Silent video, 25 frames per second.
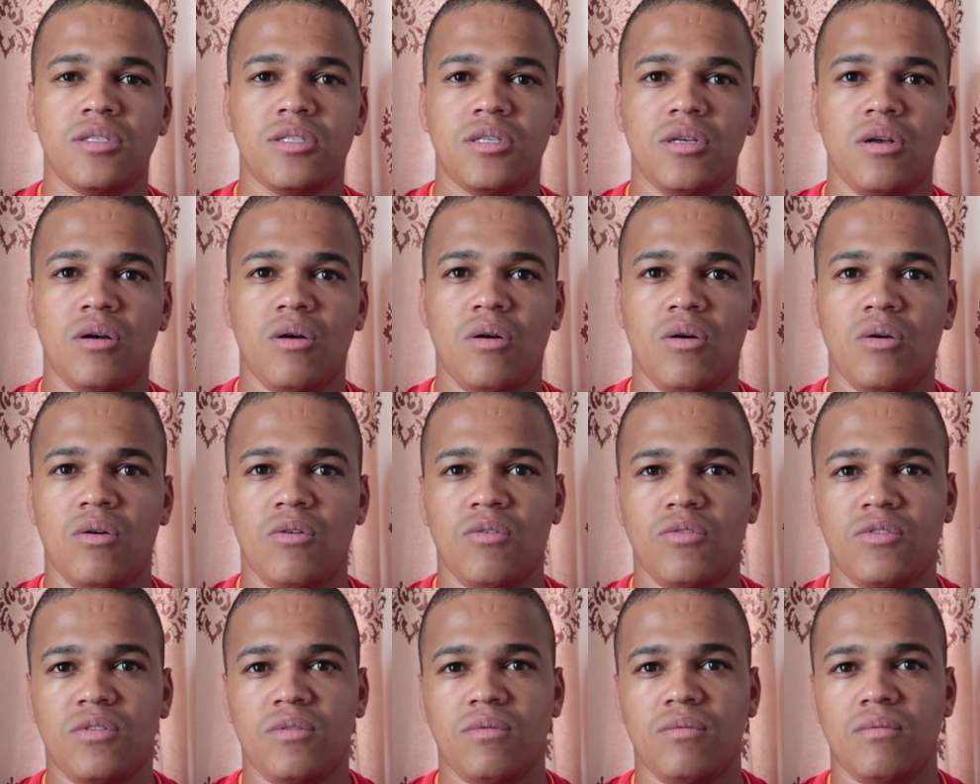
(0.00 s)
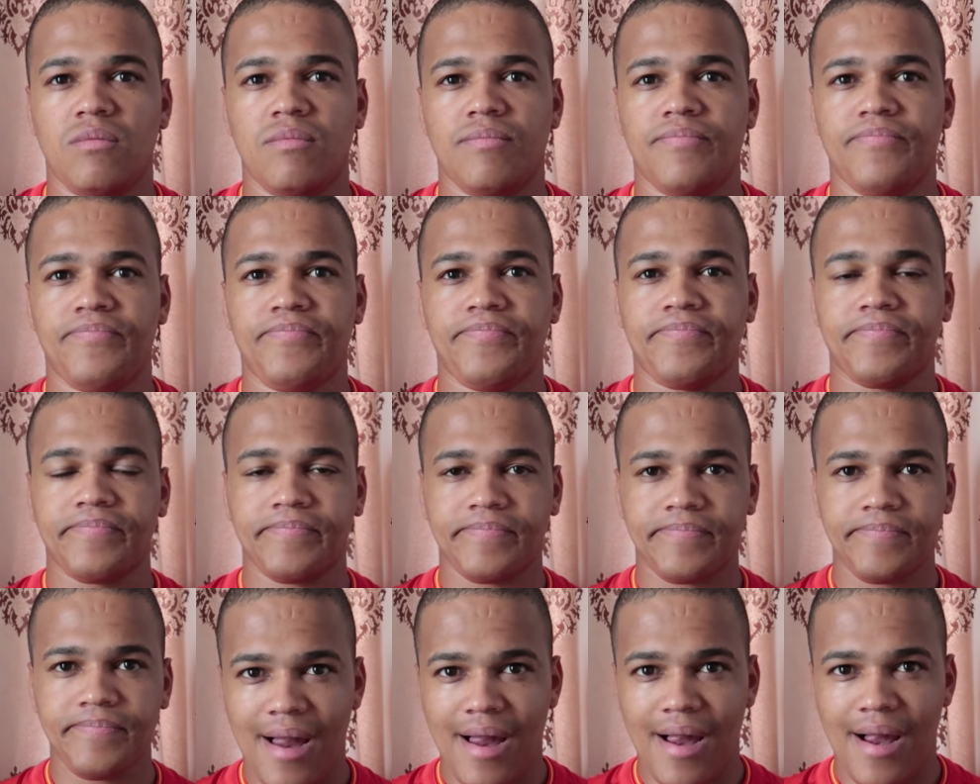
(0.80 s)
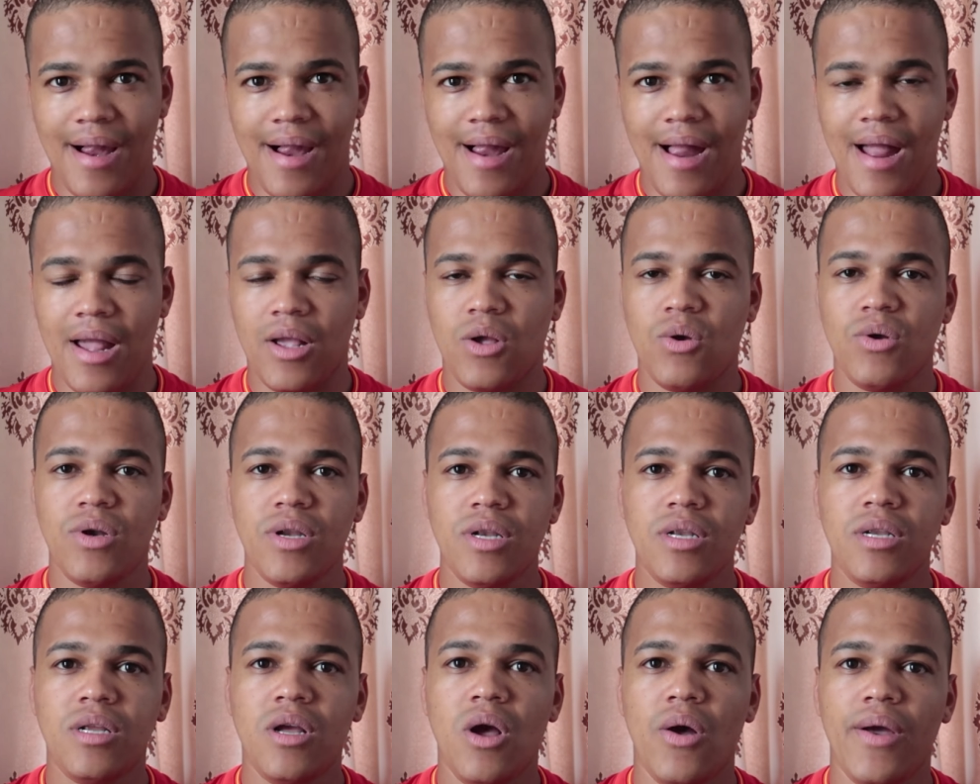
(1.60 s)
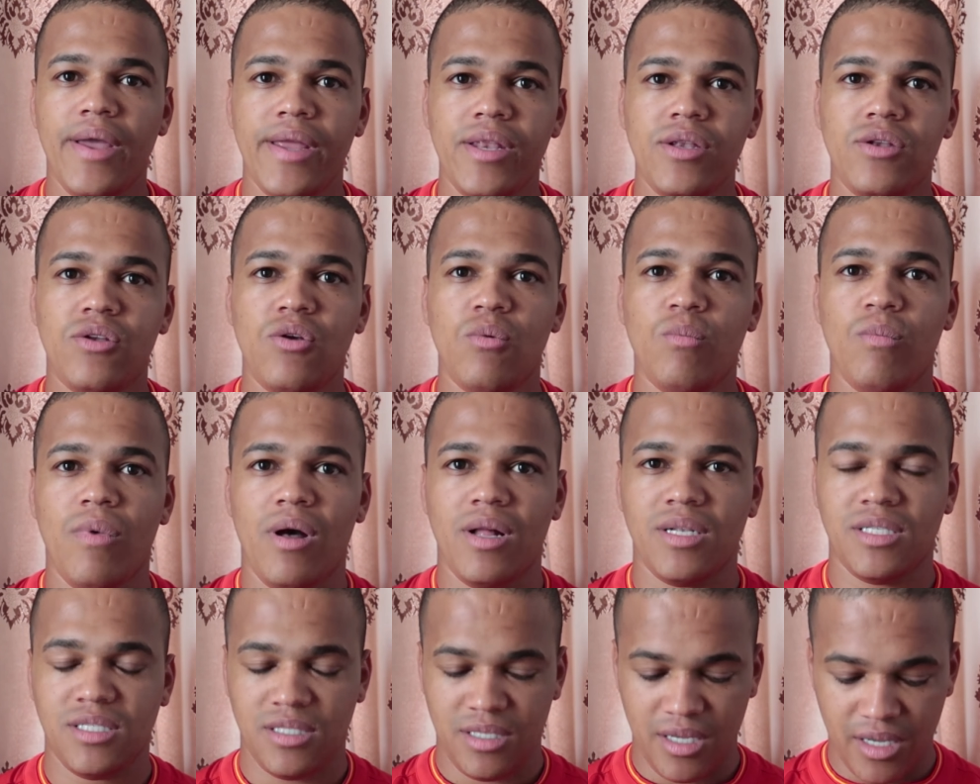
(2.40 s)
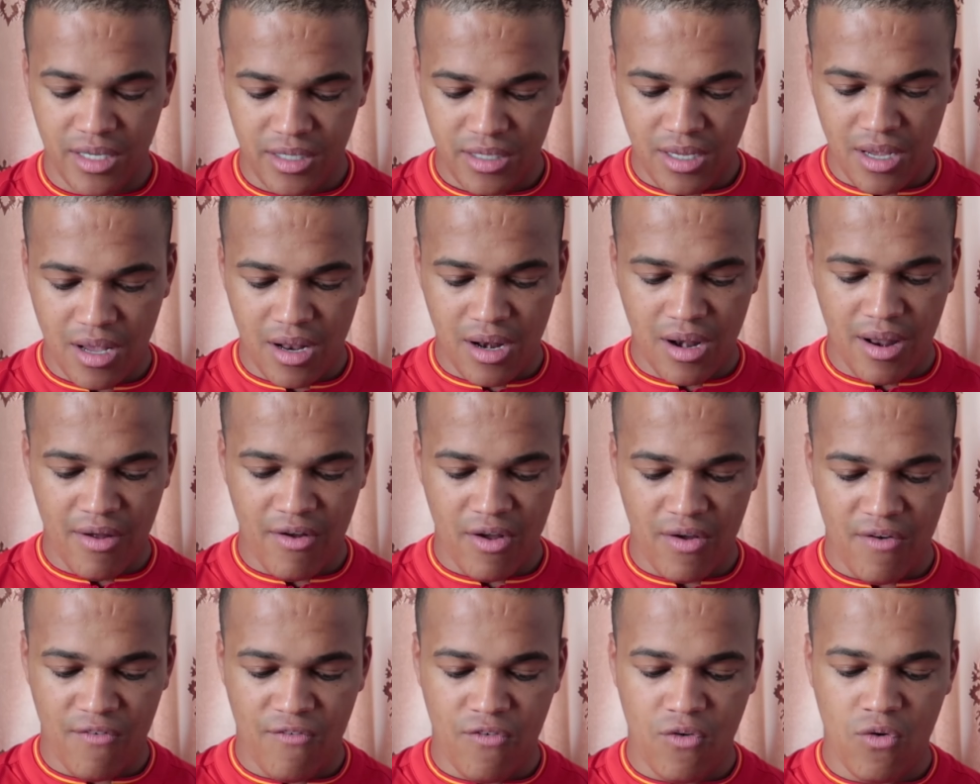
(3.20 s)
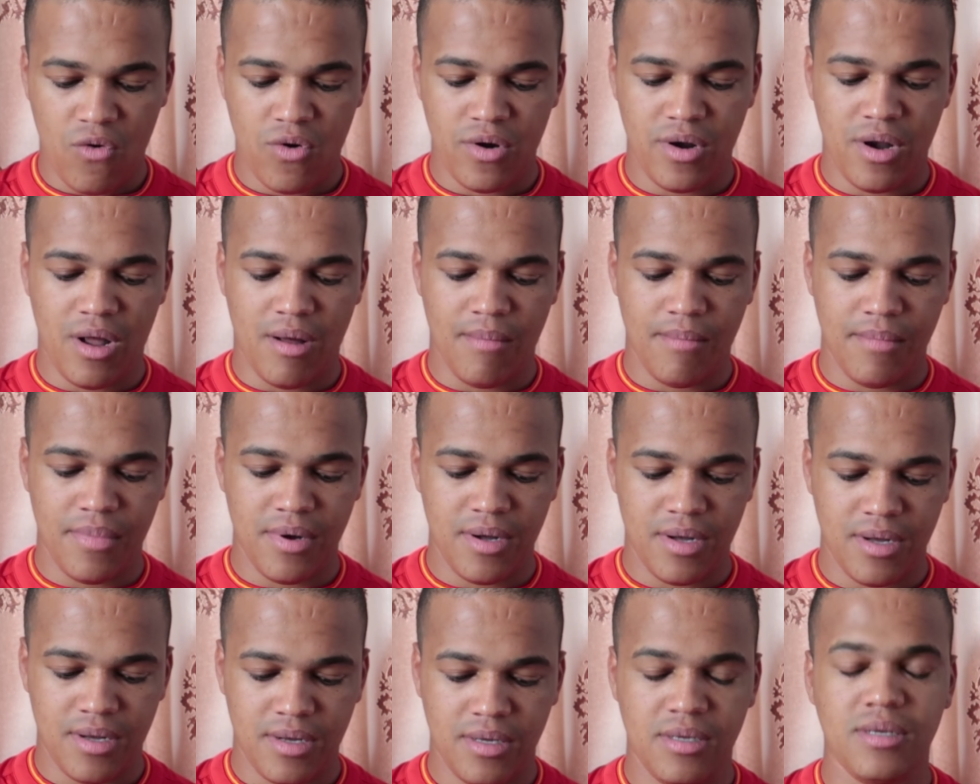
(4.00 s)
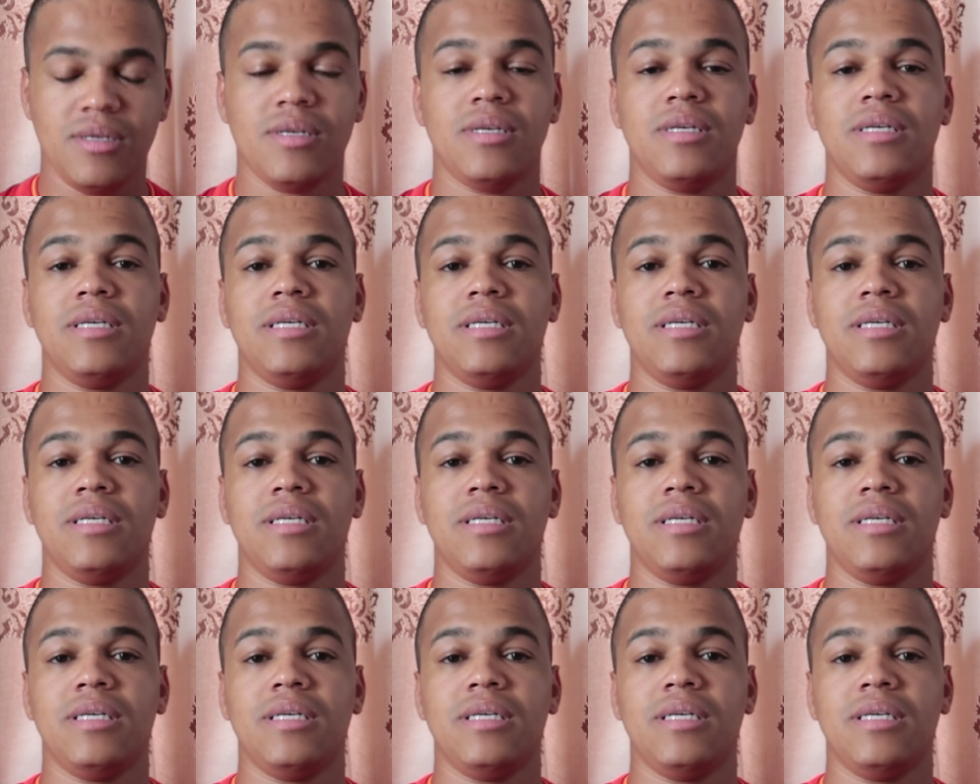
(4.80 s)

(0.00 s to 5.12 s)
So I couldn't go into much detail for number